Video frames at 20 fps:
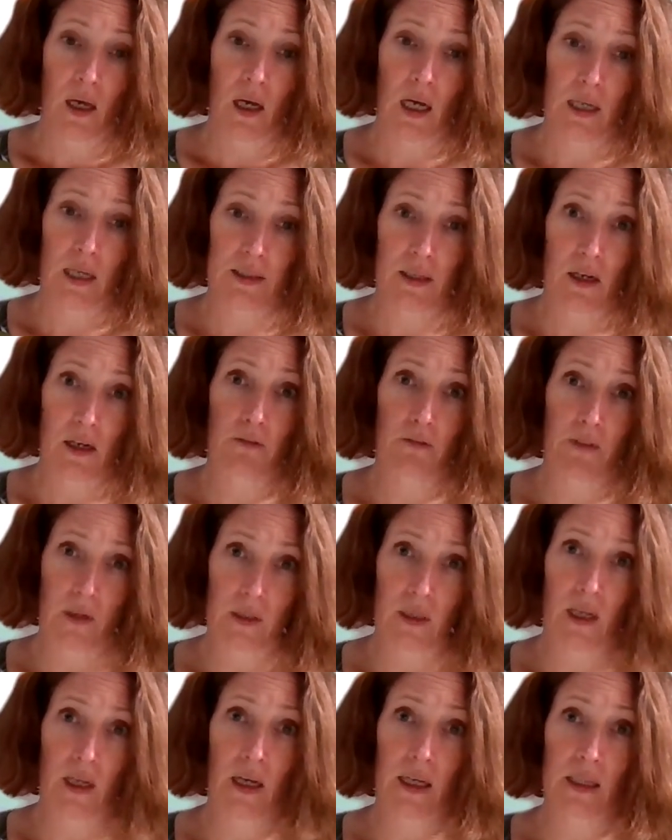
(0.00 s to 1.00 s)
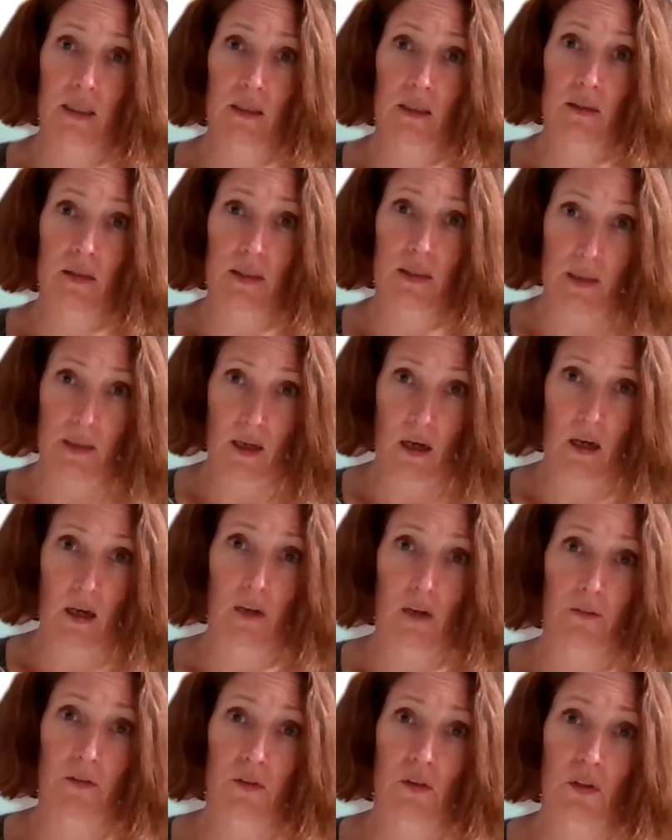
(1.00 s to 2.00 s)
as our frontline
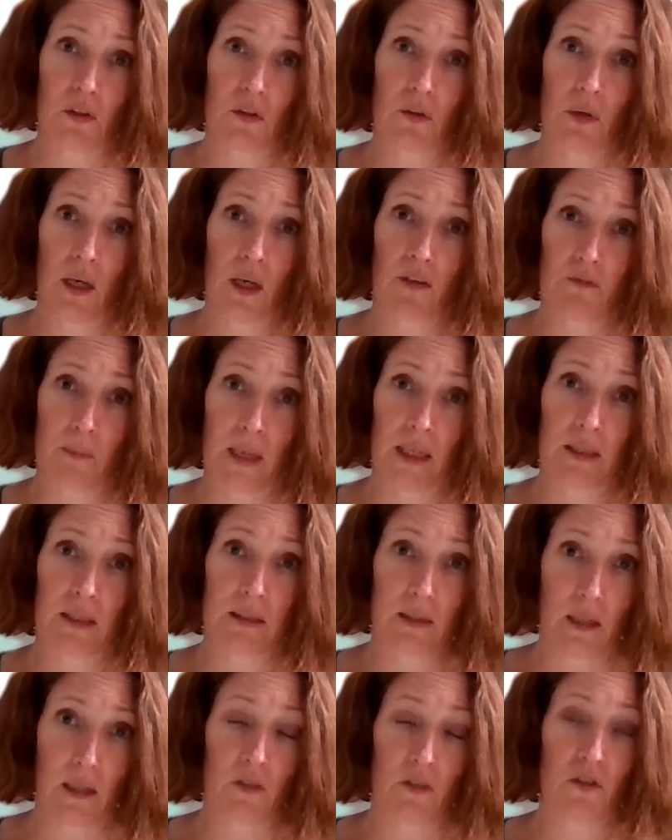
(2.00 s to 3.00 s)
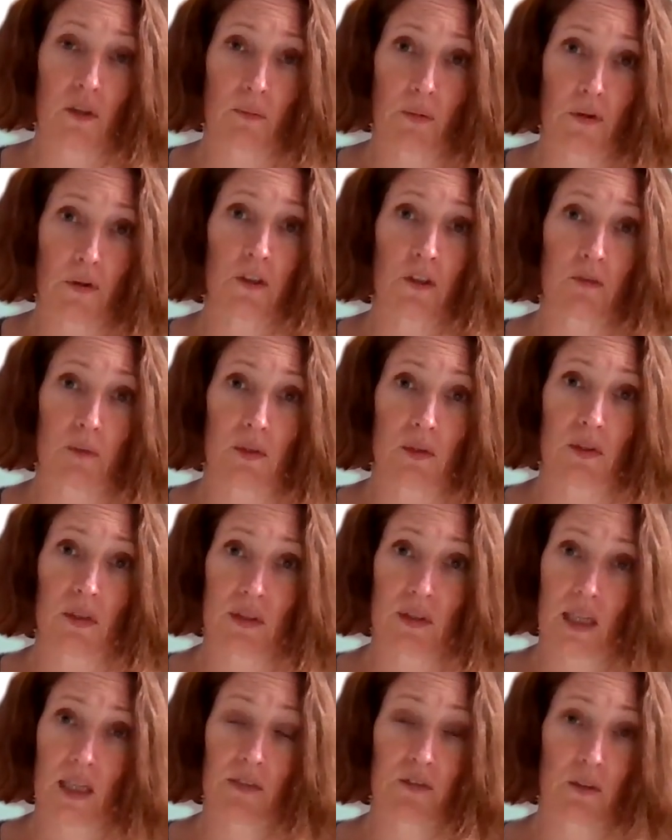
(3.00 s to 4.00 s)
staff to have made such improvement to
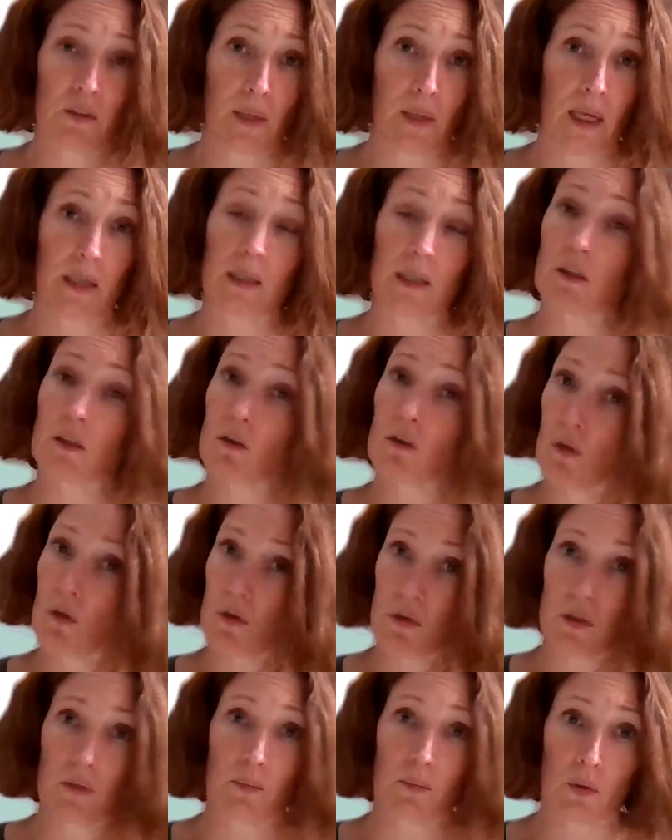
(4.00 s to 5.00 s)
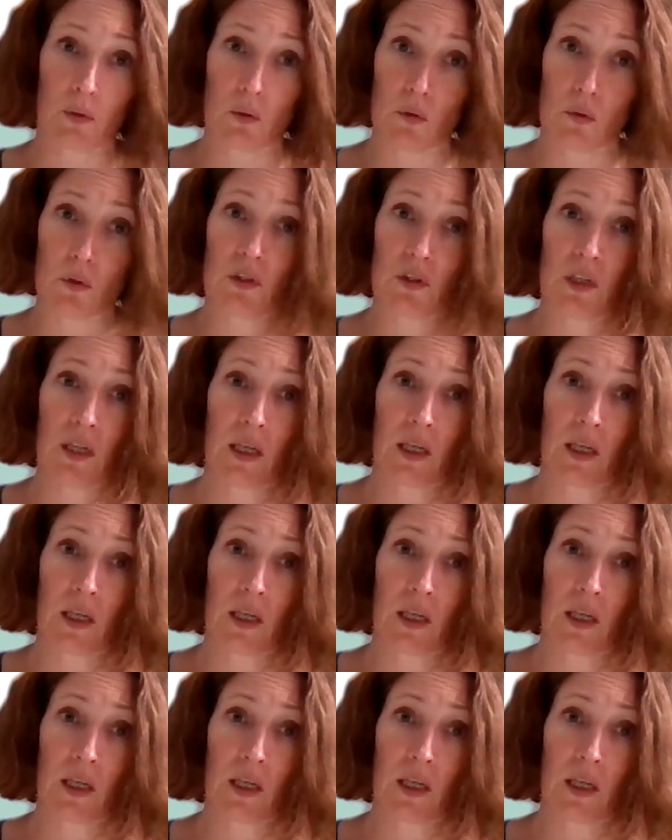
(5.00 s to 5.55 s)
safety planning across the board.